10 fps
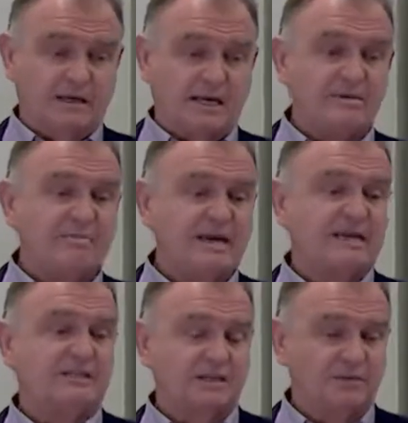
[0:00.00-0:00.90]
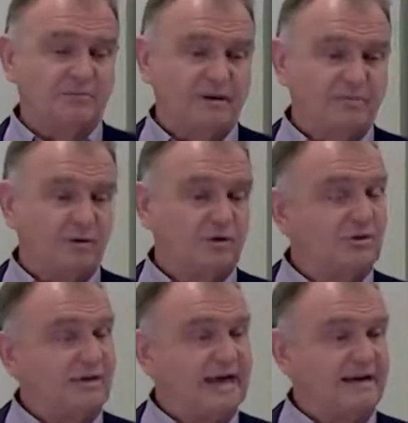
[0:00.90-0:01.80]
It means that people could
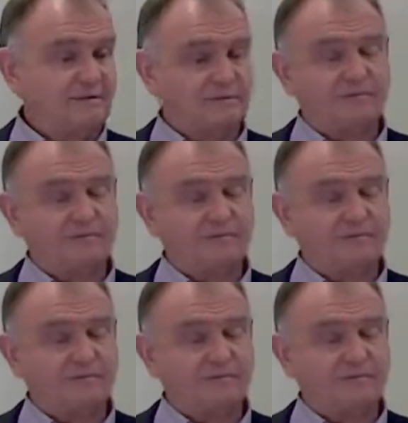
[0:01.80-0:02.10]
then